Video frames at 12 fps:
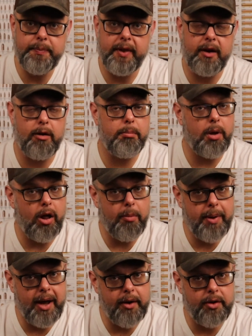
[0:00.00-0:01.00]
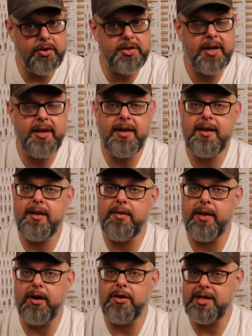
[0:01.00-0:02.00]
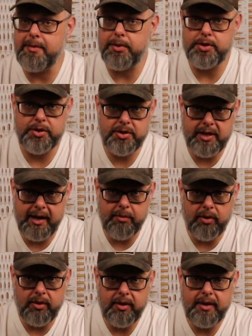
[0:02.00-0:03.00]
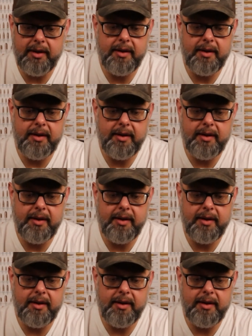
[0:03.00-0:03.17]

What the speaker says: that are ball powders that are temperature stable.